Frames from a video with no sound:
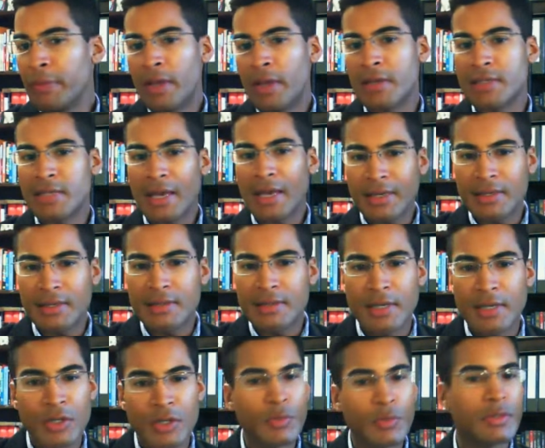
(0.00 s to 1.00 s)
Has that
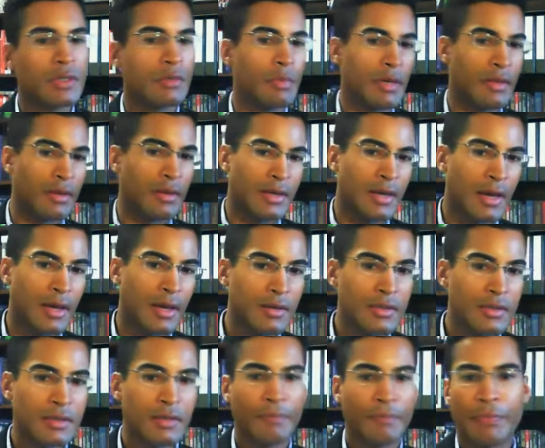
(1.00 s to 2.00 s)
continued to be the
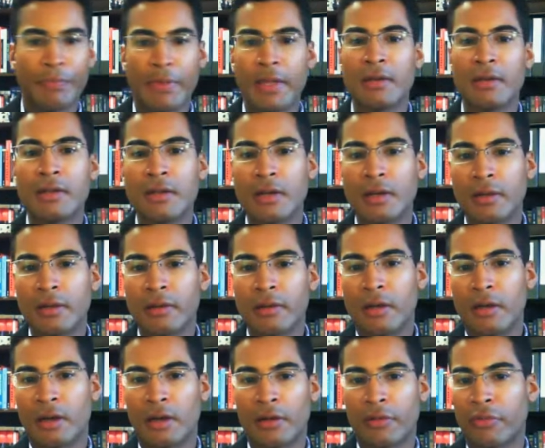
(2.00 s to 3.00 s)
case in India
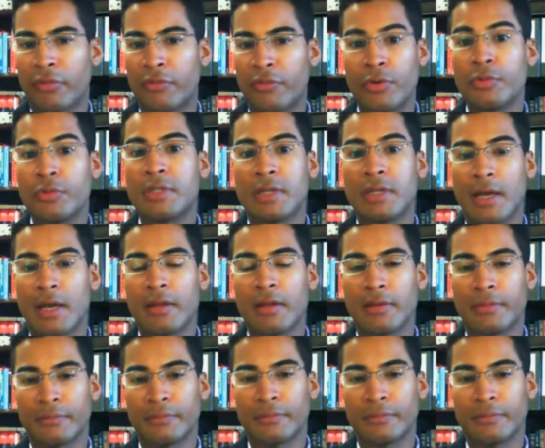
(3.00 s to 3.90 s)
through today?